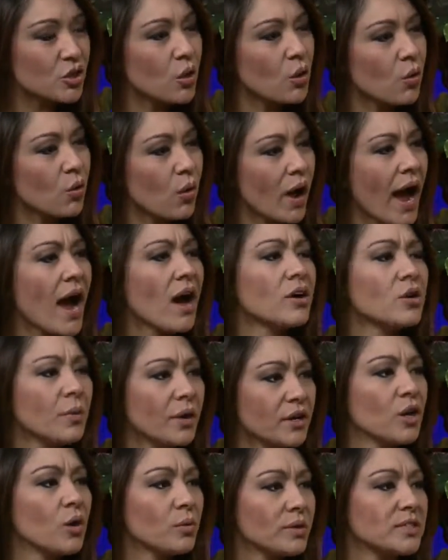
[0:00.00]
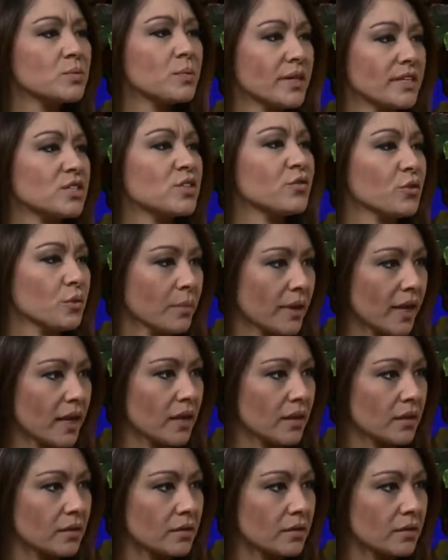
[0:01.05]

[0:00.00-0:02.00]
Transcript: So, how do I know what's best for me?